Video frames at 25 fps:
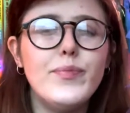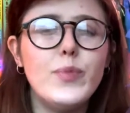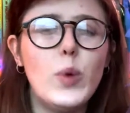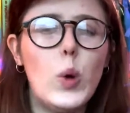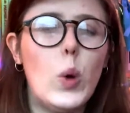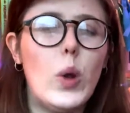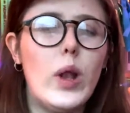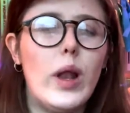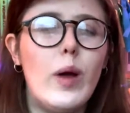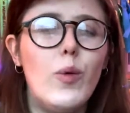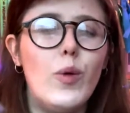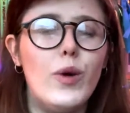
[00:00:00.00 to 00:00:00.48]

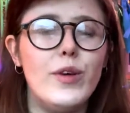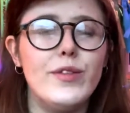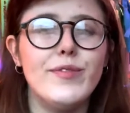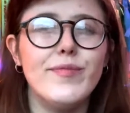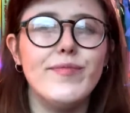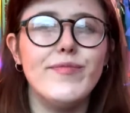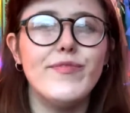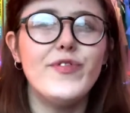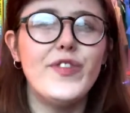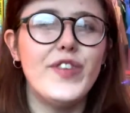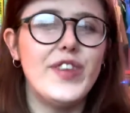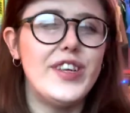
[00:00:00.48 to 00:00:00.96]
all I want
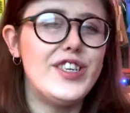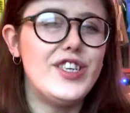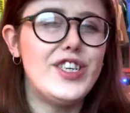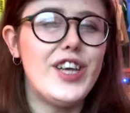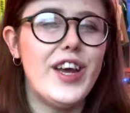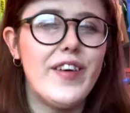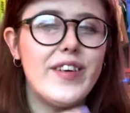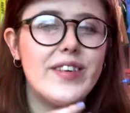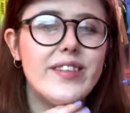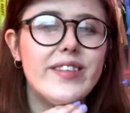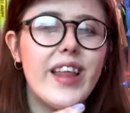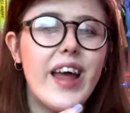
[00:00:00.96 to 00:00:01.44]
for this
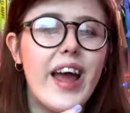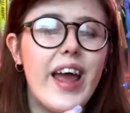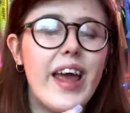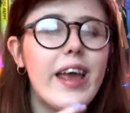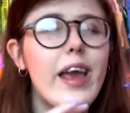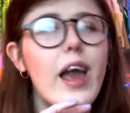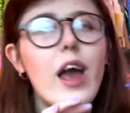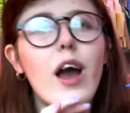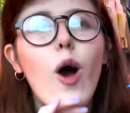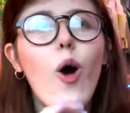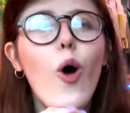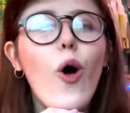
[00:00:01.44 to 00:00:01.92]
year is
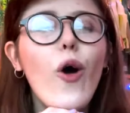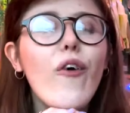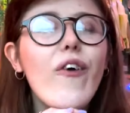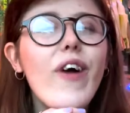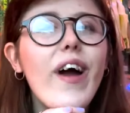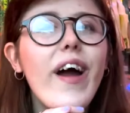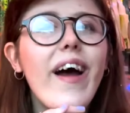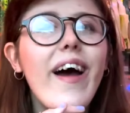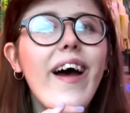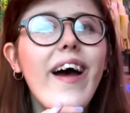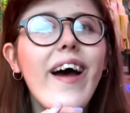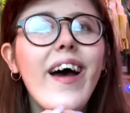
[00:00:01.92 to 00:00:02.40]
like
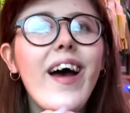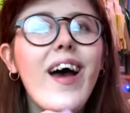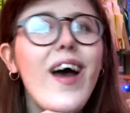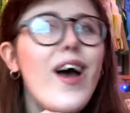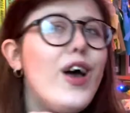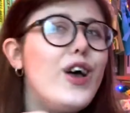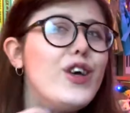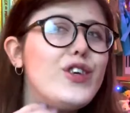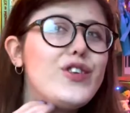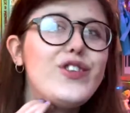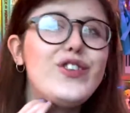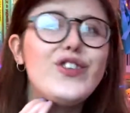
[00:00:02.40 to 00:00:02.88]
horror,
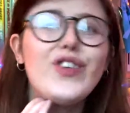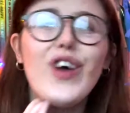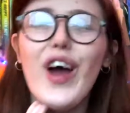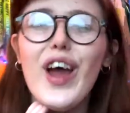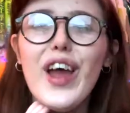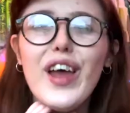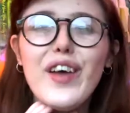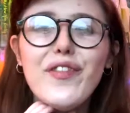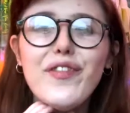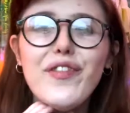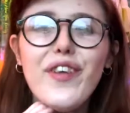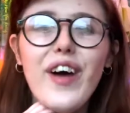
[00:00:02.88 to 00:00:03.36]

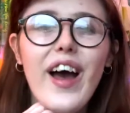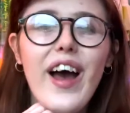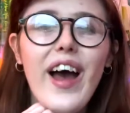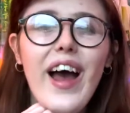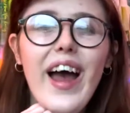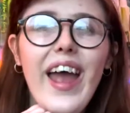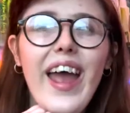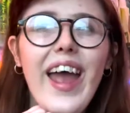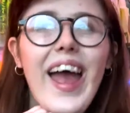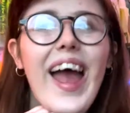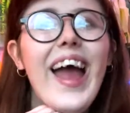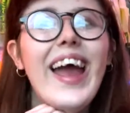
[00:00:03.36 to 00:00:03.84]

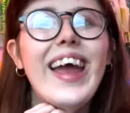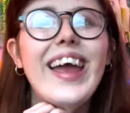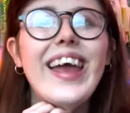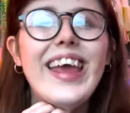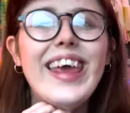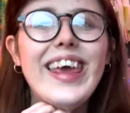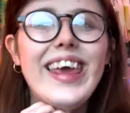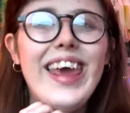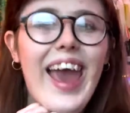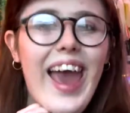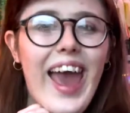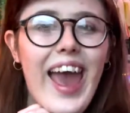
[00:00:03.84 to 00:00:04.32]
sci-fi
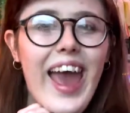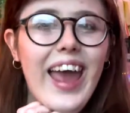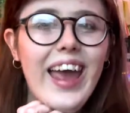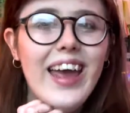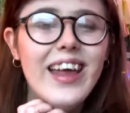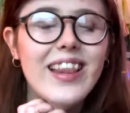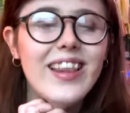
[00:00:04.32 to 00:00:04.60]
and gay.